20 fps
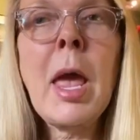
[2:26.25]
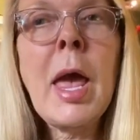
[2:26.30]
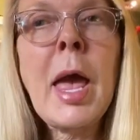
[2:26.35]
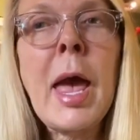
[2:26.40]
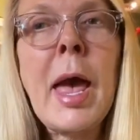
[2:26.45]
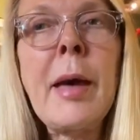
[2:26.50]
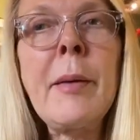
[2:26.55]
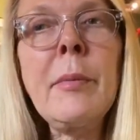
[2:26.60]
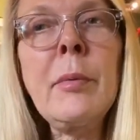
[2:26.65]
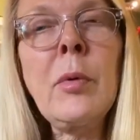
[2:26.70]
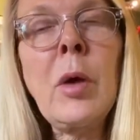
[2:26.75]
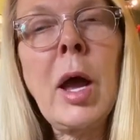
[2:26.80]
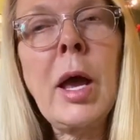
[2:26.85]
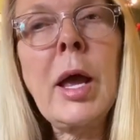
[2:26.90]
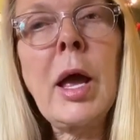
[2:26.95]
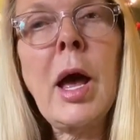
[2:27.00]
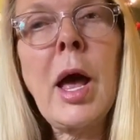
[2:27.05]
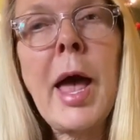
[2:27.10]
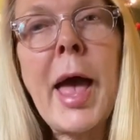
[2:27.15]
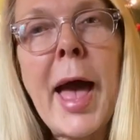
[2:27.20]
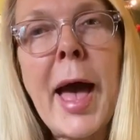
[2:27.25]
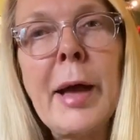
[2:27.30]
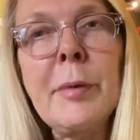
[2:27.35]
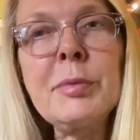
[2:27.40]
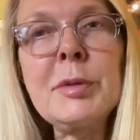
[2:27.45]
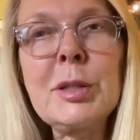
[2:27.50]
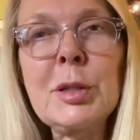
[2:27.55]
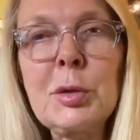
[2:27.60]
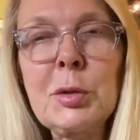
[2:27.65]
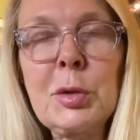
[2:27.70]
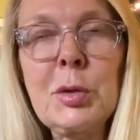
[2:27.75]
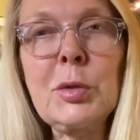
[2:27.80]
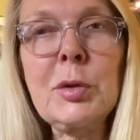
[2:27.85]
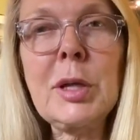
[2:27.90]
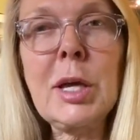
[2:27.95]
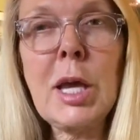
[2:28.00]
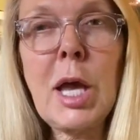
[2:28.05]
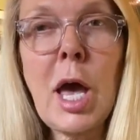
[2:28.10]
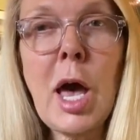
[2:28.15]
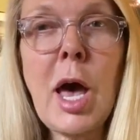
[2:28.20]
And
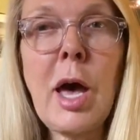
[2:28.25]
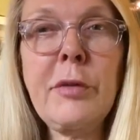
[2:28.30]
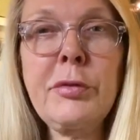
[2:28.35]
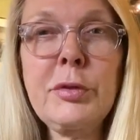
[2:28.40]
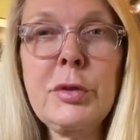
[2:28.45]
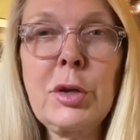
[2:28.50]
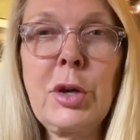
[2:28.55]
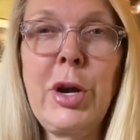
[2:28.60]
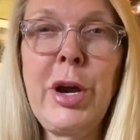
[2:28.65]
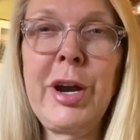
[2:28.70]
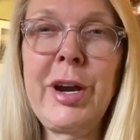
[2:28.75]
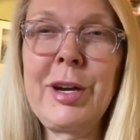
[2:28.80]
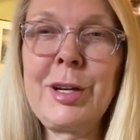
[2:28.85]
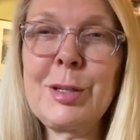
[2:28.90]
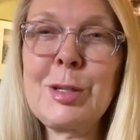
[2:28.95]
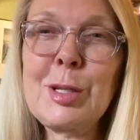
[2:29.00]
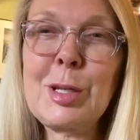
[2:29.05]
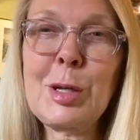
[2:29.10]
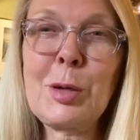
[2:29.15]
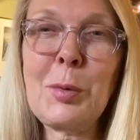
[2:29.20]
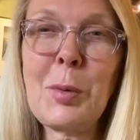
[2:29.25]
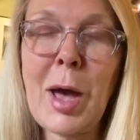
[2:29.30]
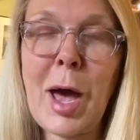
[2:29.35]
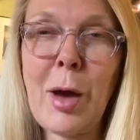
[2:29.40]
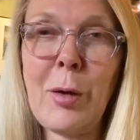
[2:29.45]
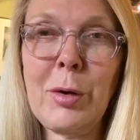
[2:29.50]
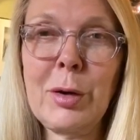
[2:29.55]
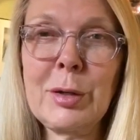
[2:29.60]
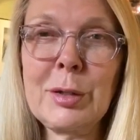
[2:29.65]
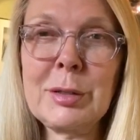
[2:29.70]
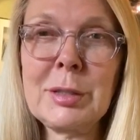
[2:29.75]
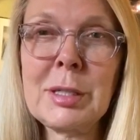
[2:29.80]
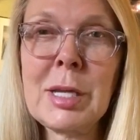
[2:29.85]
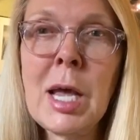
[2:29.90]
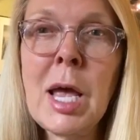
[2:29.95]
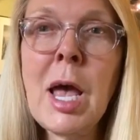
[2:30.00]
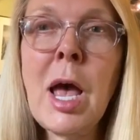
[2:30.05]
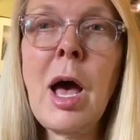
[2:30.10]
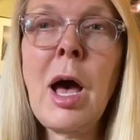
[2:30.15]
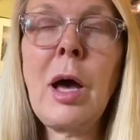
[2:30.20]
absolutely, after 2 hours,
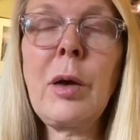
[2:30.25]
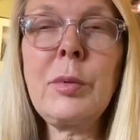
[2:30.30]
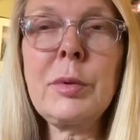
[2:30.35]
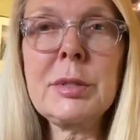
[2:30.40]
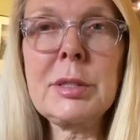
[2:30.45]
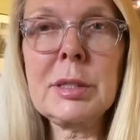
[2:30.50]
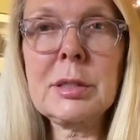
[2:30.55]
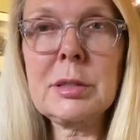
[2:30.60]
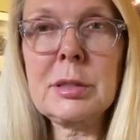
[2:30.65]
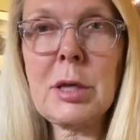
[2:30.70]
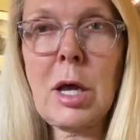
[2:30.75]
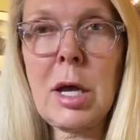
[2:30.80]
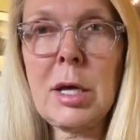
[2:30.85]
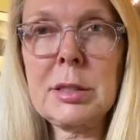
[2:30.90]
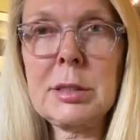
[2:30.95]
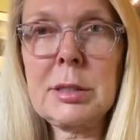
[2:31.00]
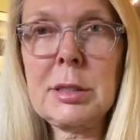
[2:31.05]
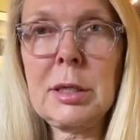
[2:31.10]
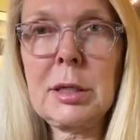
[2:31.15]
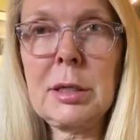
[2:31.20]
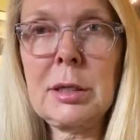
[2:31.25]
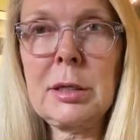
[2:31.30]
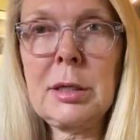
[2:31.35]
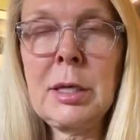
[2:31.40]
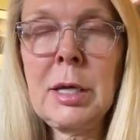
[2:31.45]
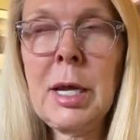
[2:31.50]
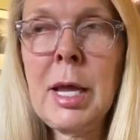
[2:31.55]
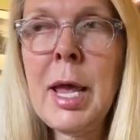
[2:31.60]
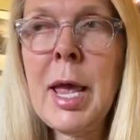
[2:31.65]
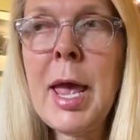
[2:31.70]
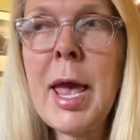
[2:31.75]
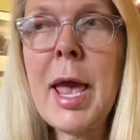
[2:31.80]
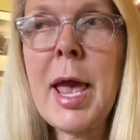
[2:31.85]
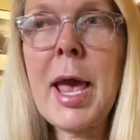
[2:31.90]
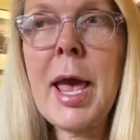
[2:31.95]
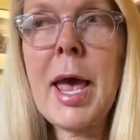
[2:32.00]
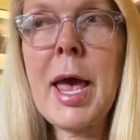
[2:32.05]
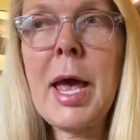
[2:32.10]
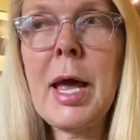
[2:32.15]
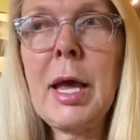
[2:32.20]
I was exhausted
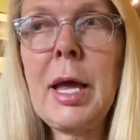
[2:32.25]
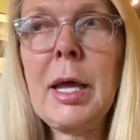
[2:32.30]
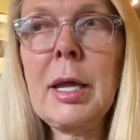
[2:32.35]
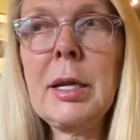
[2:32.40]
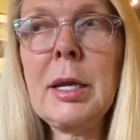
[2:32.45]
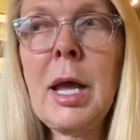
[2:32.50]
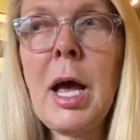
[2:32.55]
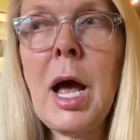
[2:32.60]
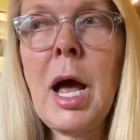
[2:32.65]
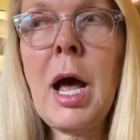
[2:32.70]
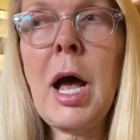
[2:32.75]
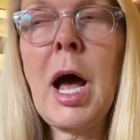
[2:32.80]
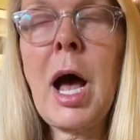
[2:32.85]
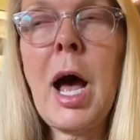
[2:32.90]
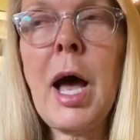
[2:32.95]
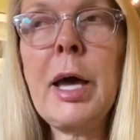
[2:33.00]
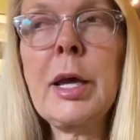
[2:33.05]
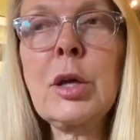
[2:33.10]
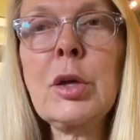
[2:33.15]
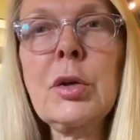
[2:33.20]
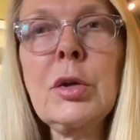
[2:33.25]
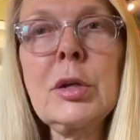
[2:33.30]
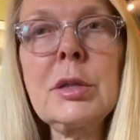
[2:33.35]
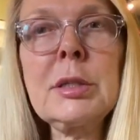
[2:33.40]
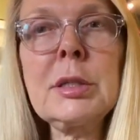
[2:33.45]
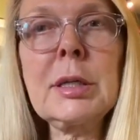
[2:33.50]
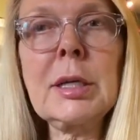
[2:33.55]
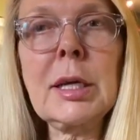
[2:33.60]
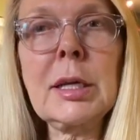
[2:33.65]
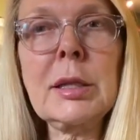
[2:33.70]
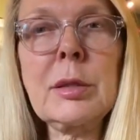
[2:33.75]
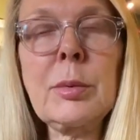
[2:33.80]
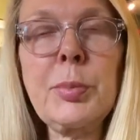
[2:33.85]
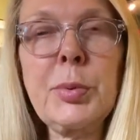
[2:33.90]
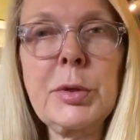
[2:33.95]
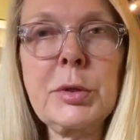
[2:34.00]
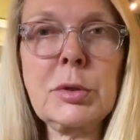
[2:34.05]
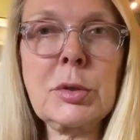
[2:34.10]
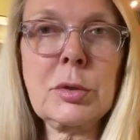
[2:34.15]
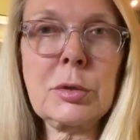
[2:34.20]
and I couldn't get the
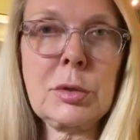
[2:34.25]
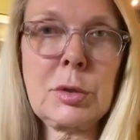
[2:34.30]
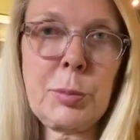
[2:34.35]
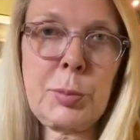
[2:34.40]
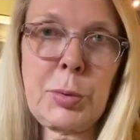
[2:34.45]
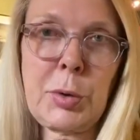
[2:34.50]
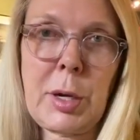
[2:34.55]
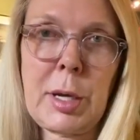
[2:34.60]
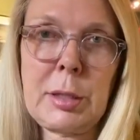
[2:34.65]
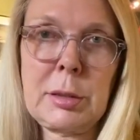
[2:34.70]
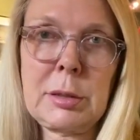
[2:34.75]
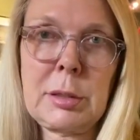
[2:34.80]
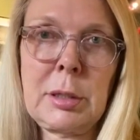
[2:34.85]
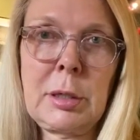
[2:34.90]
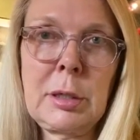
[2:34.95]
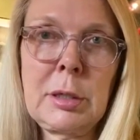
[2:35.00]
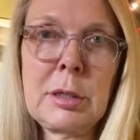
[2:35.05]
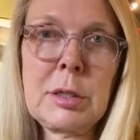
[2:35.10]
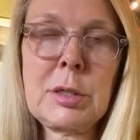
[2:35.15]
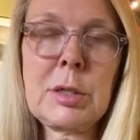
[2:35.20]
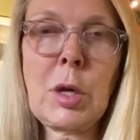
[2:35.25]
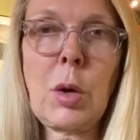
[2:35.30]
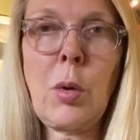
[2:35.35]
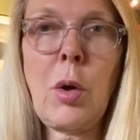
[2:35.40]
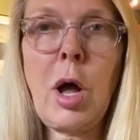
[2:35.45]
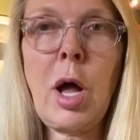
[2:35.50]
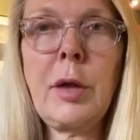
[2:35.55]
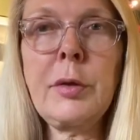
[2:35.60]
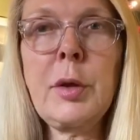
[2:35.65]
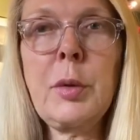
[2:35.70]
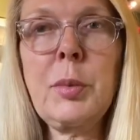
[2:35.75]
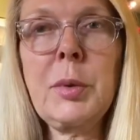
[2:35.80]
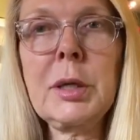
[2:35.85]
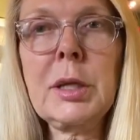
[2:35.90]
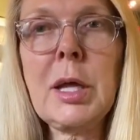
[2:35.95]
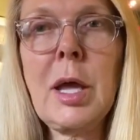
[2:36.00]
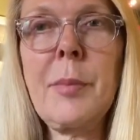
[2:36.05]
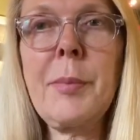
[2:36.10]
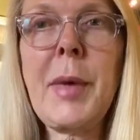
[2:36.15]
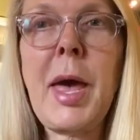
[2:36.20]
printer to print. So all that would
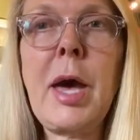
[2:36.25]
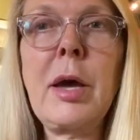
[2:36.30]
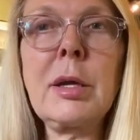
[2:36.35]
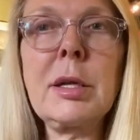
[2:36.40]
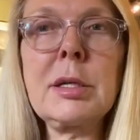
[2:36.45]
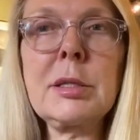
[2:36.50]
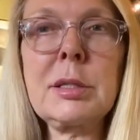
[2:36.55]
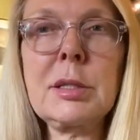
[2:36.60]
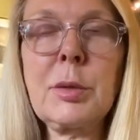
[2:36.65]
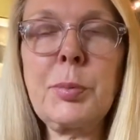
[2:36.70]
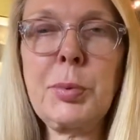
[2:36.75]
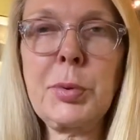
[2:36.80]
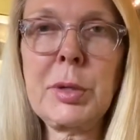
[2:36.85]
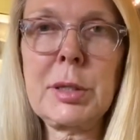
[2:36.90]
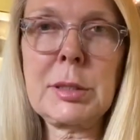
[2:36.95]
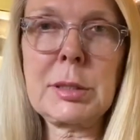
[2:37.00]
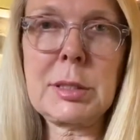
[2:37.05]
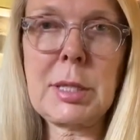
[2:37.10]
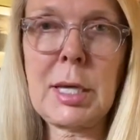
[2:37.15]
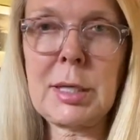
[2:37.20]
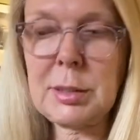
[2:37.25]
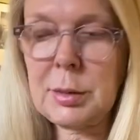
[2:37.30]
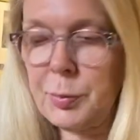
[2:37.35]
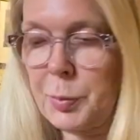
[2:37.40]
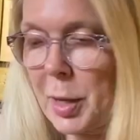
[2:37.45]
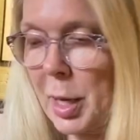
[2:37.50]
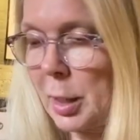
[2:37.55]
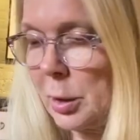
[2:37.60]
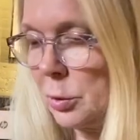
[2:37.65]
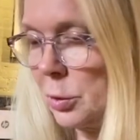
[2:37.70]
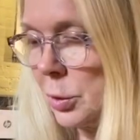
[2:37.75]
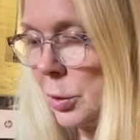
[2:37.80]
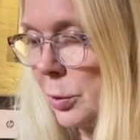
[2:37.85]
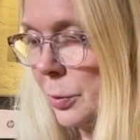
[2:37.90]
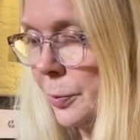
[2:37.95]
come out is the print test page.